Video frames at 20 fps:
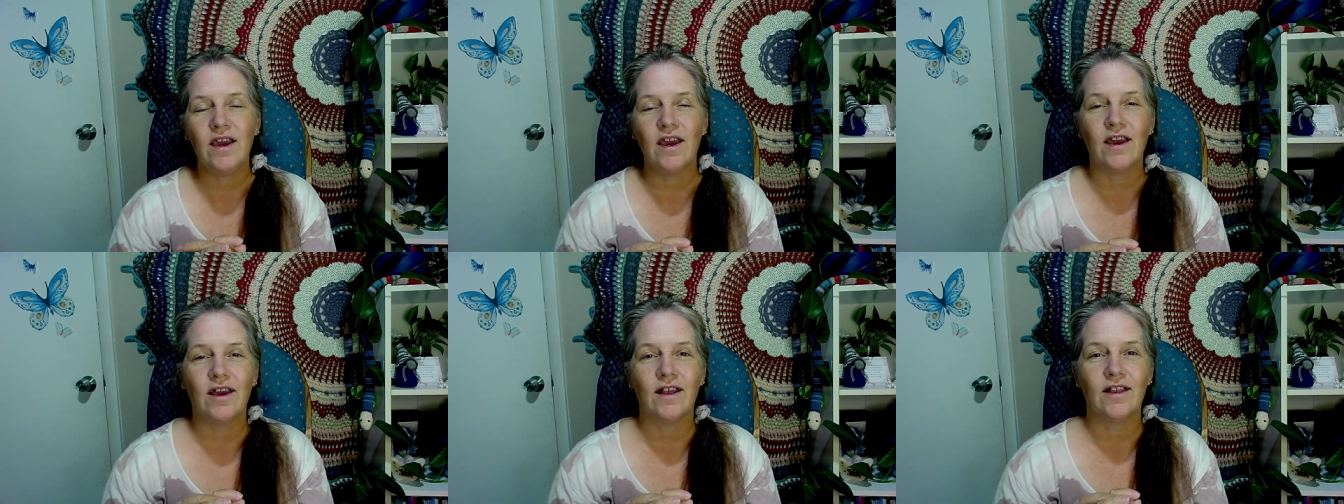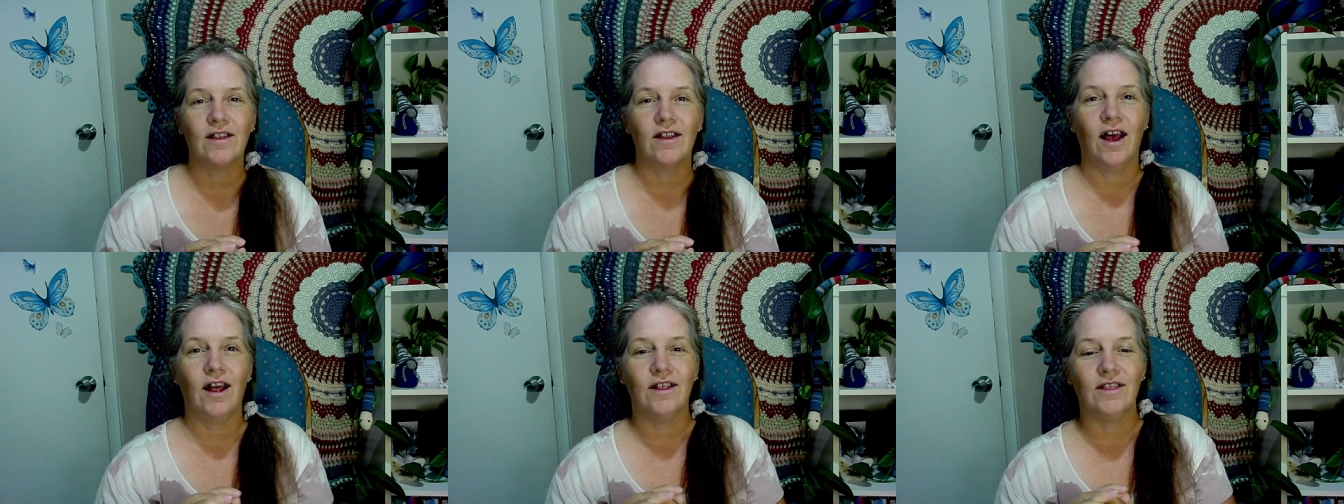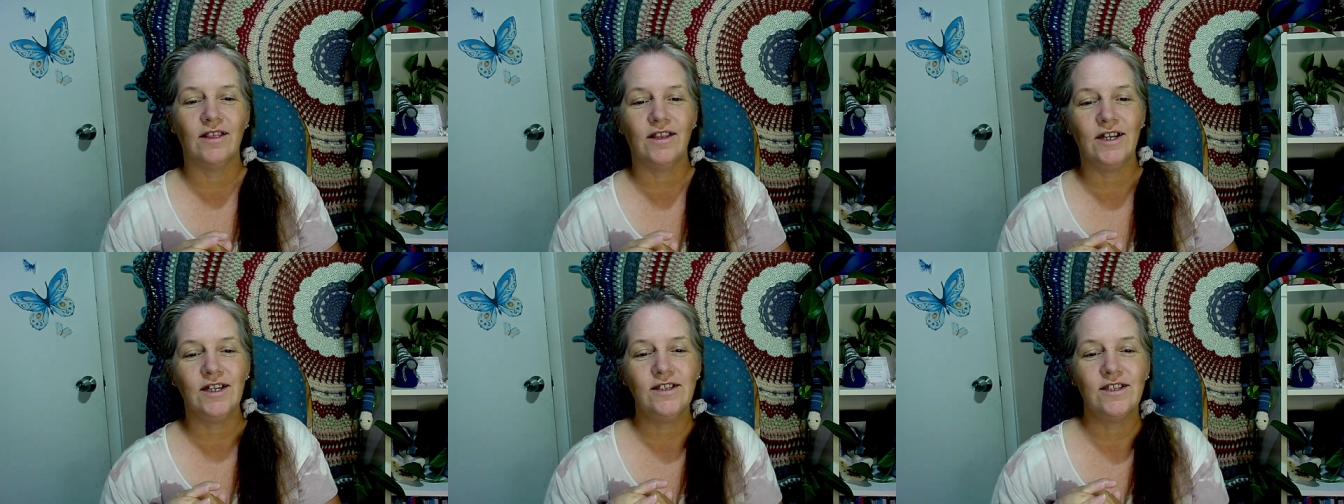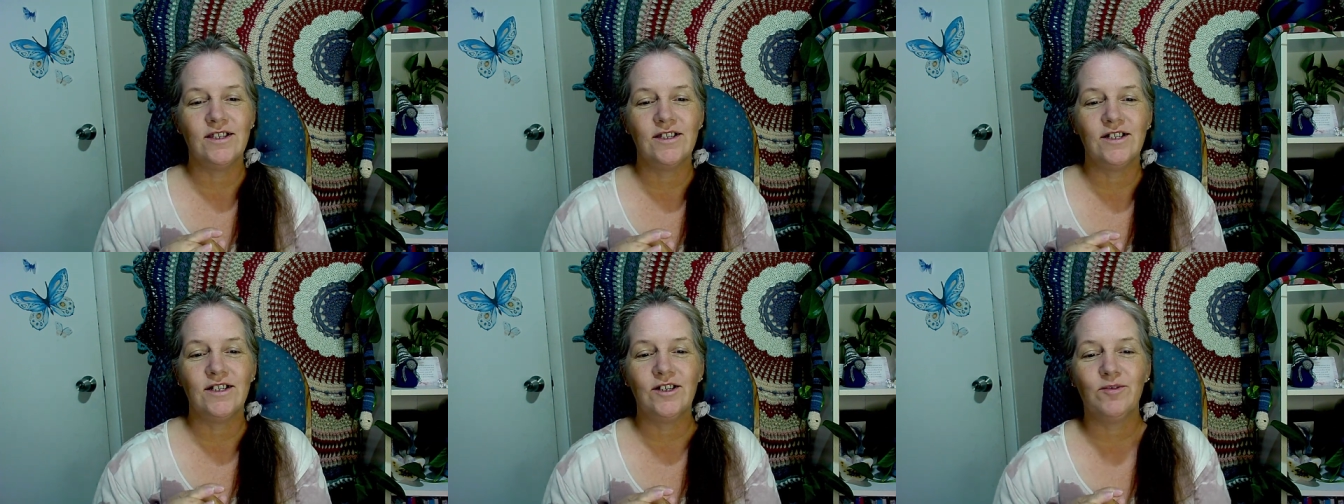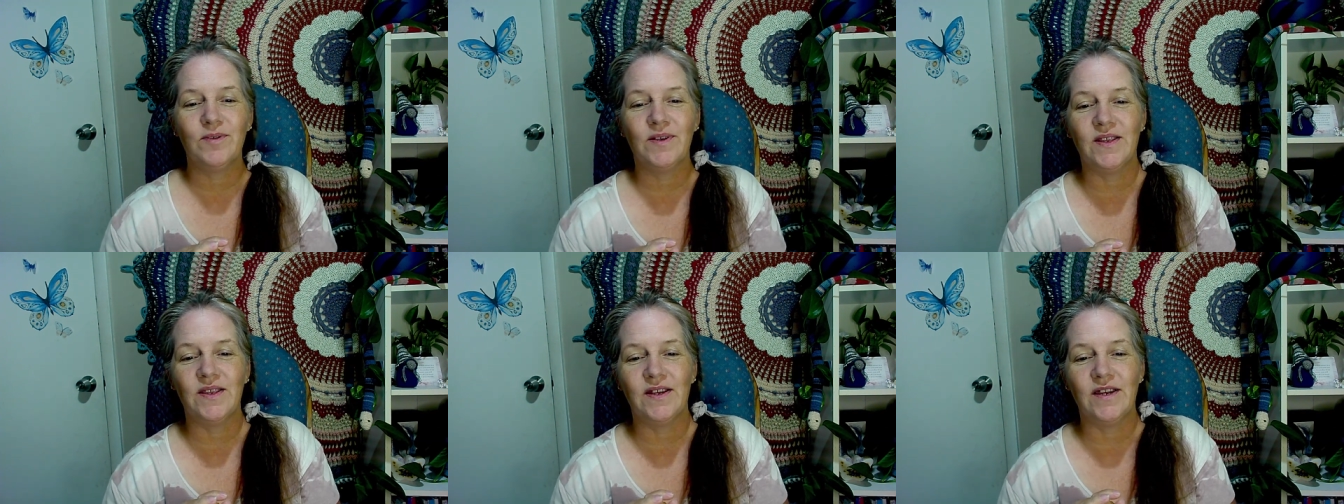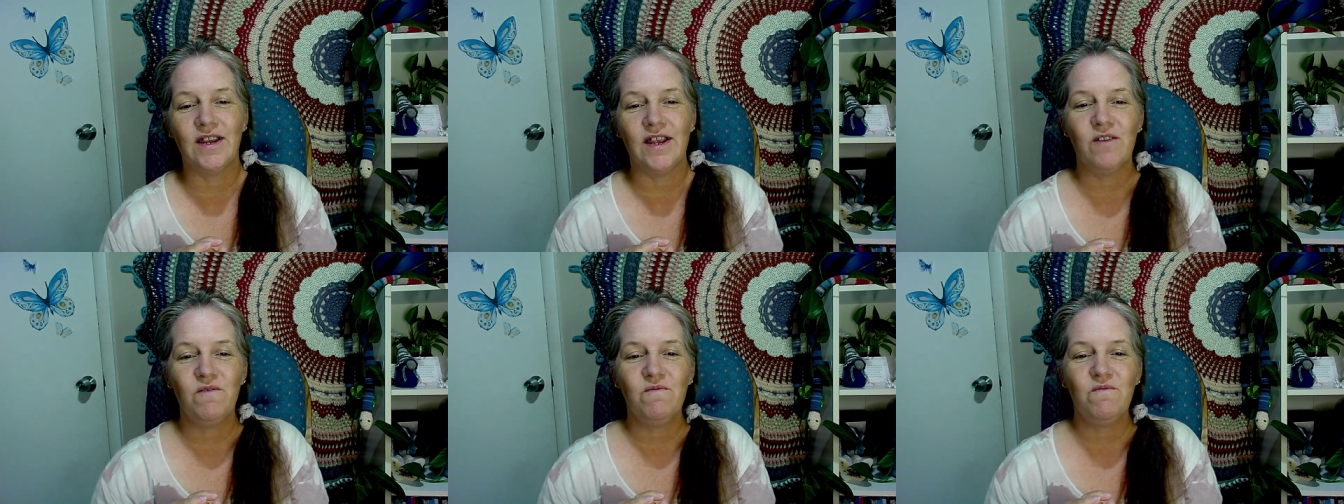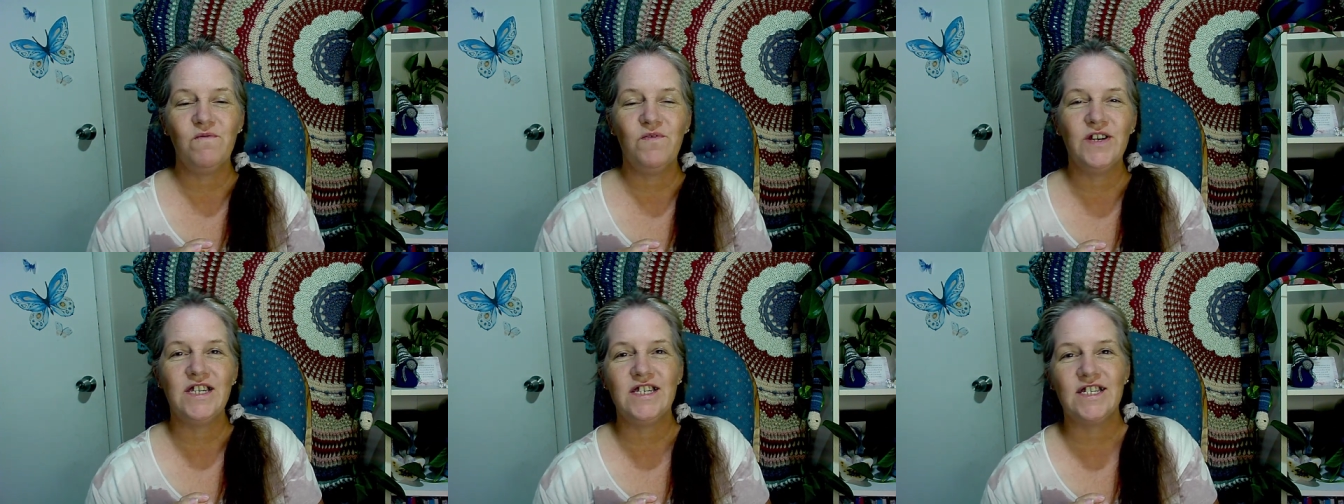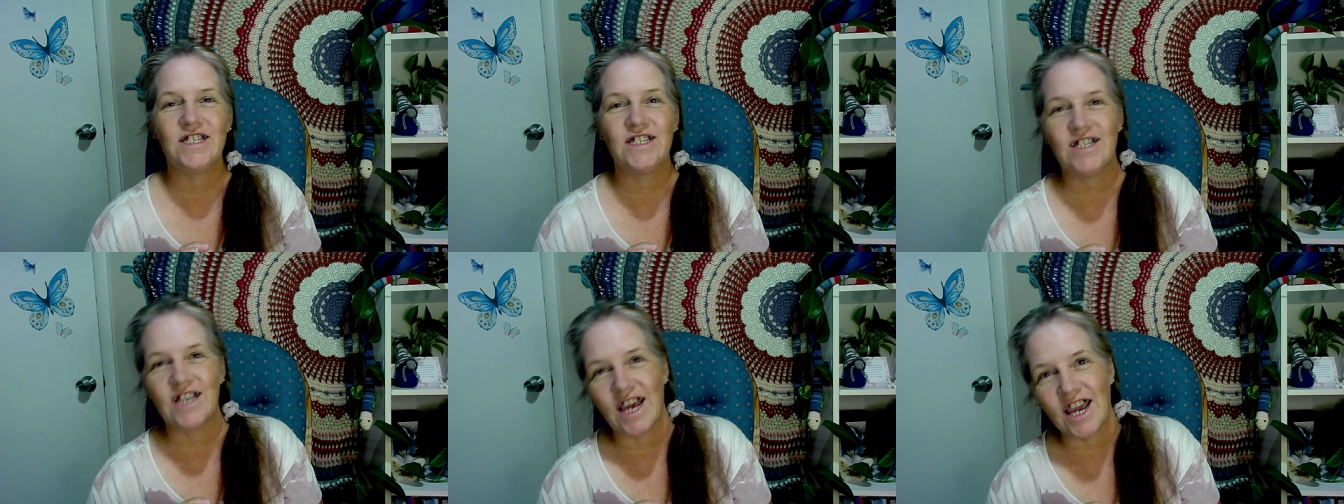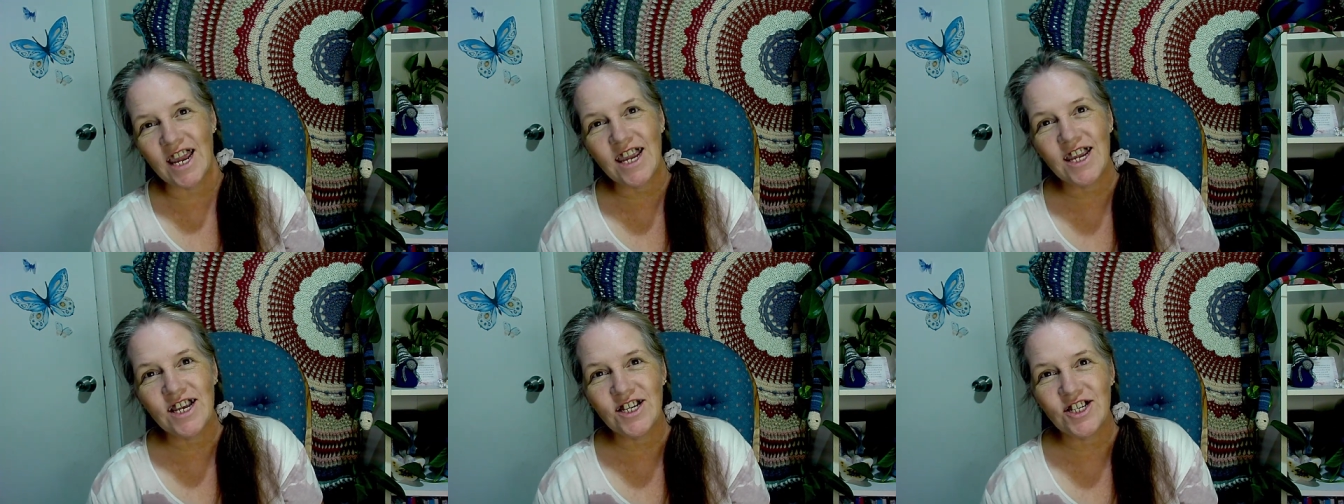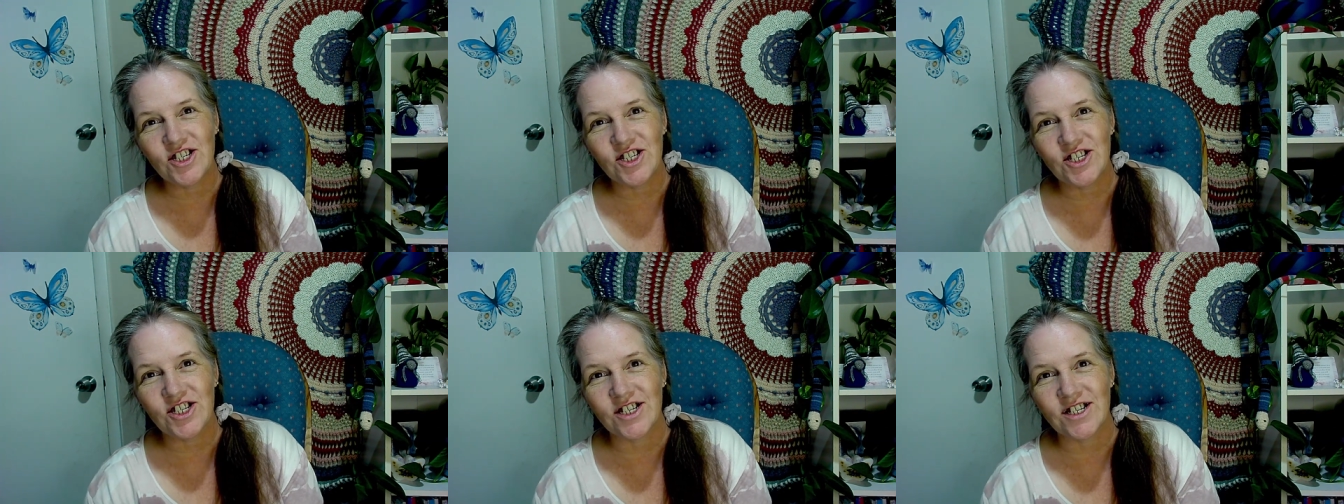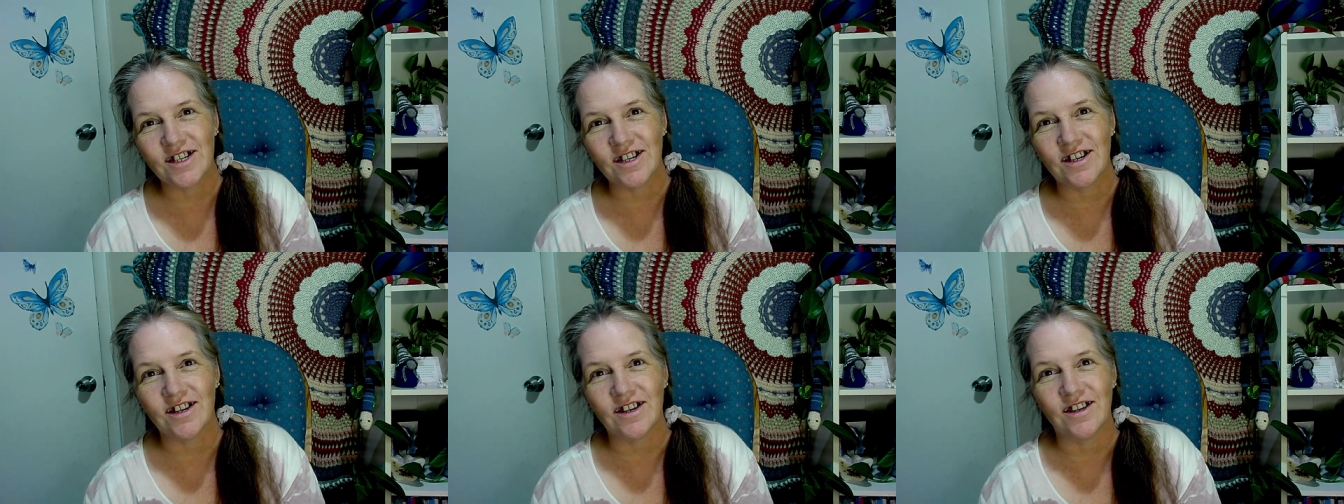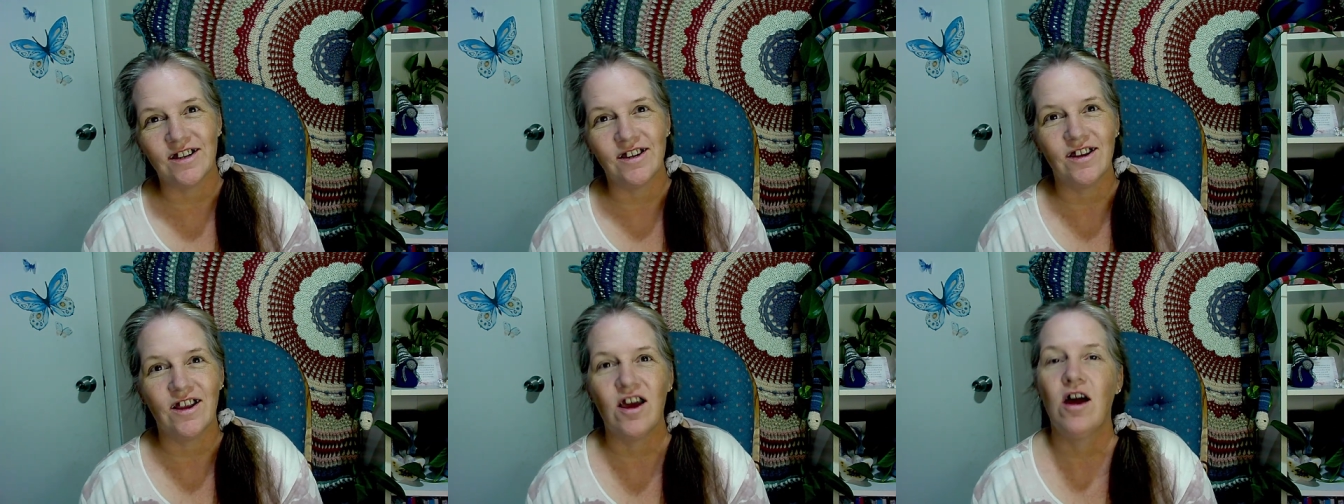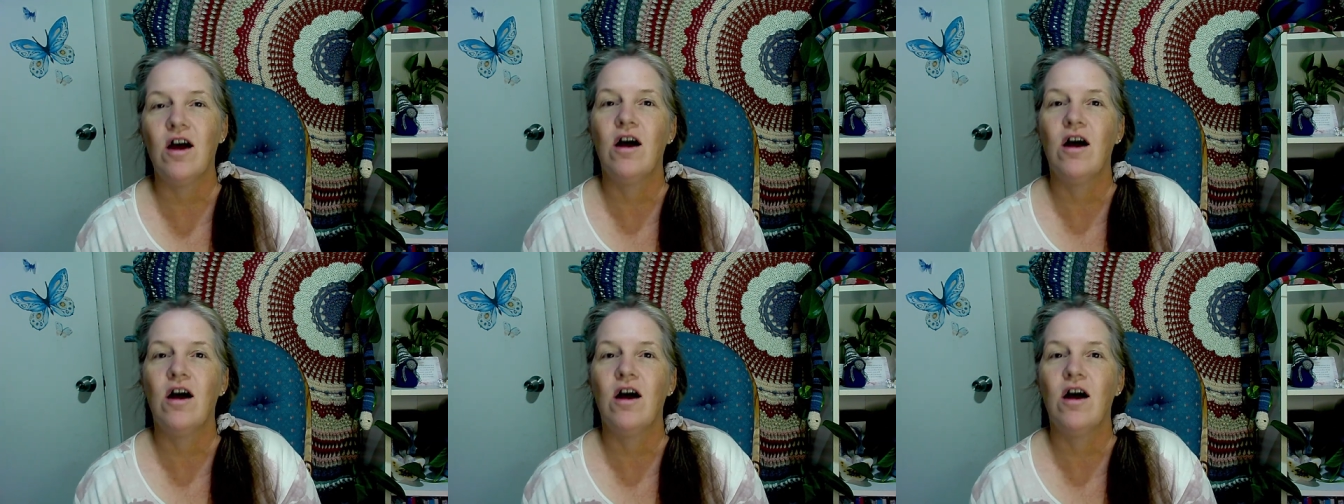and let's start with an invitation.